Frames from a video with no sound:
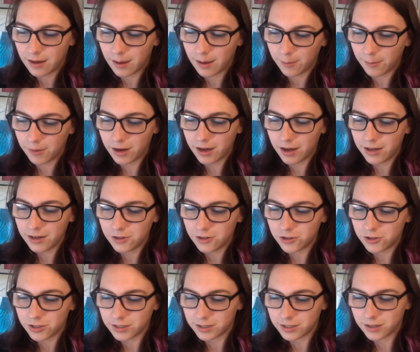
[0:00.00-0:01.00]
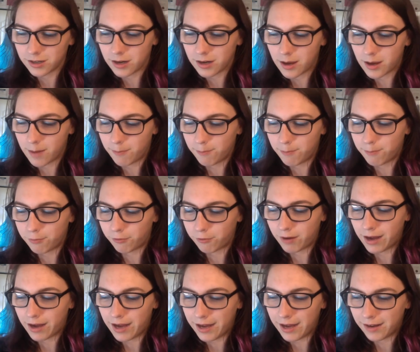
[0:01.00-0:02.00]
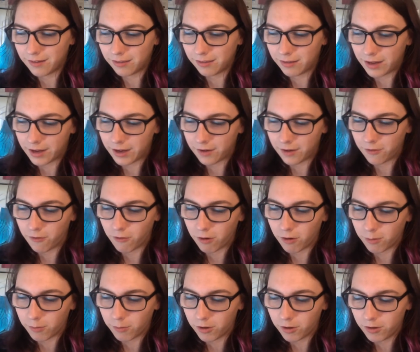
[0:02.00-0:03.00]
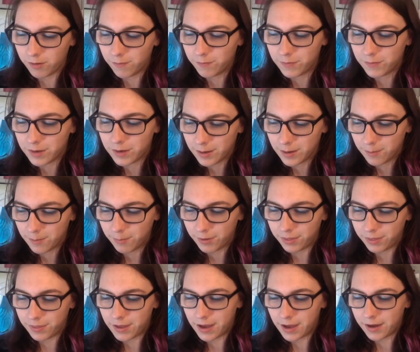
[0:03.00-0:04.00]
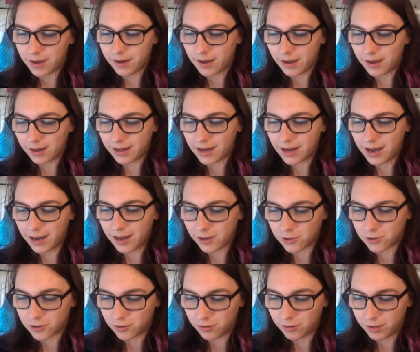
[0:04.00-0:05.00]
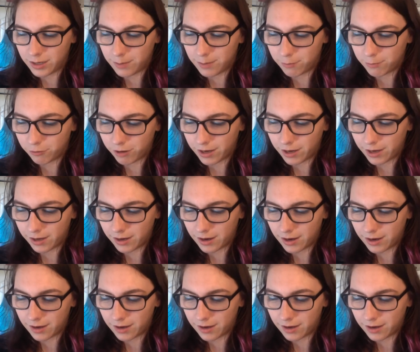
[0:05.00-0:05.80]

kind of just gonna braid like normal, but then occasionally bring